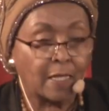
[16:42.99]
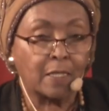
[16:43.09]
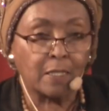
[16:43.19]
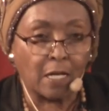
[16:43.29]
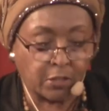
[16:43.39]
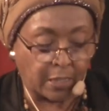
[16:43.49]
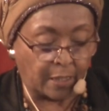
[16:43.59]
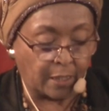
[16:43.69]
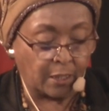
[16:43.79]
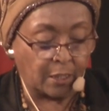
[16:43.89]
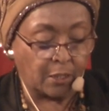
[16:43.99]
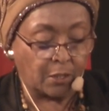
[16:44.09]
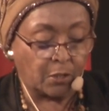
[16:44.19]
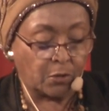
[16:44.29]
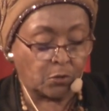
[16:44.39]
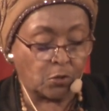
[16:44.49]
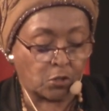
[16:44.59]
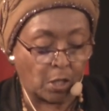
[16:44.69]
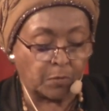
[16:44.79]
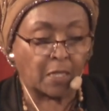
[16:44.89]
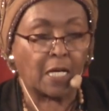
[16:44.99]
nothing to stop the